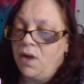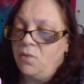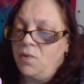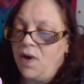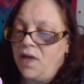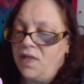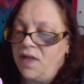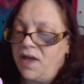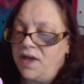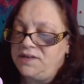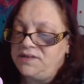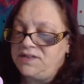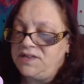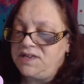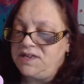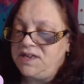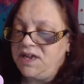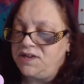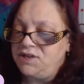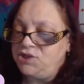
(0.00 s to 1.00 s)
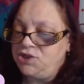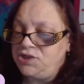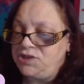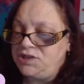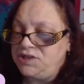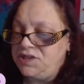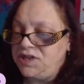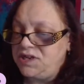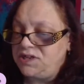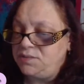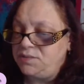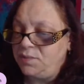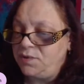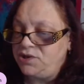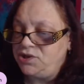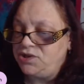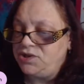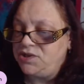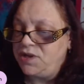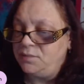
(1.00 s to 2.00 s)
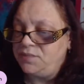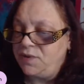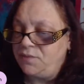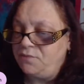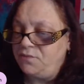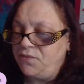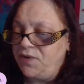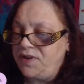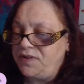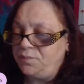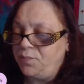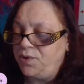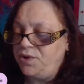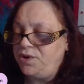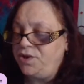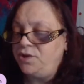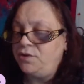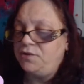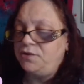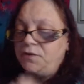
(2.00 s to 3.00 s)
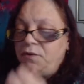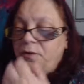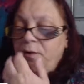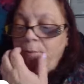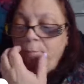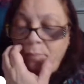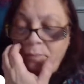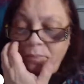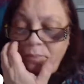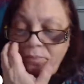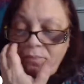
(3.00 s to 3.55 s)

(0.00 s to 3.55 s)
Well, I see, can she see us? But it just comes up Facebook user.